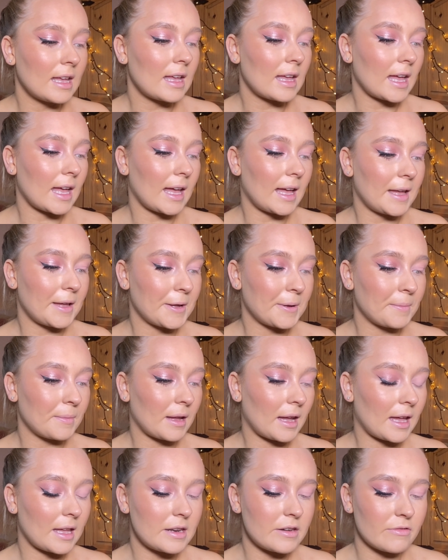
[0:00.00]

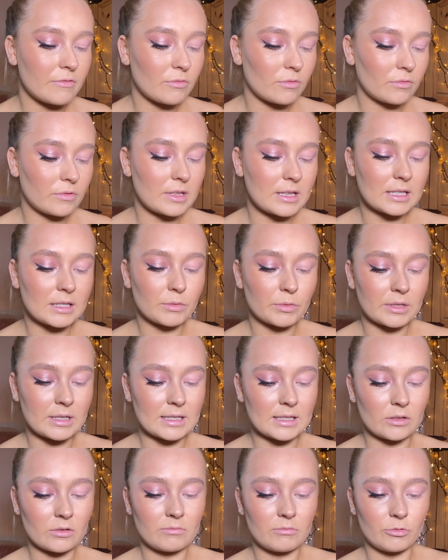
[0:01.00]
and this one is
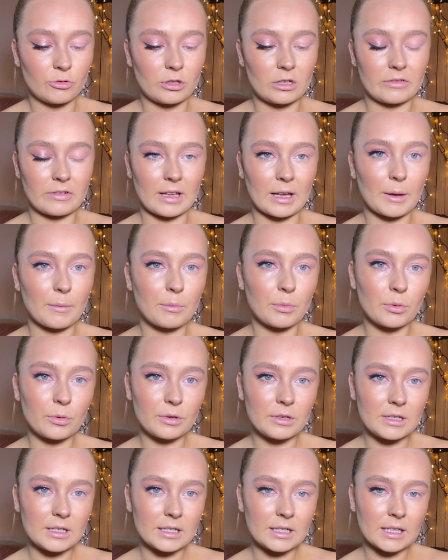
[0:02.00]
on more of like a
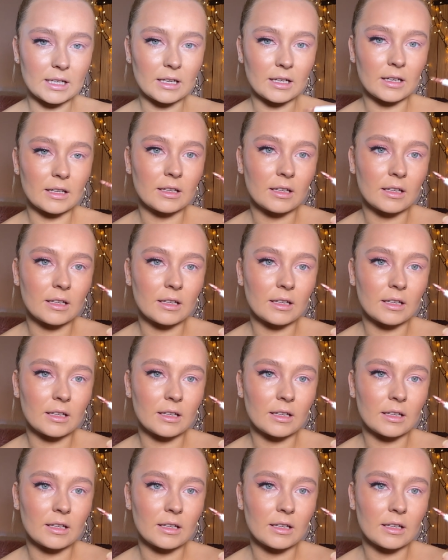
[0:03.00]
pointier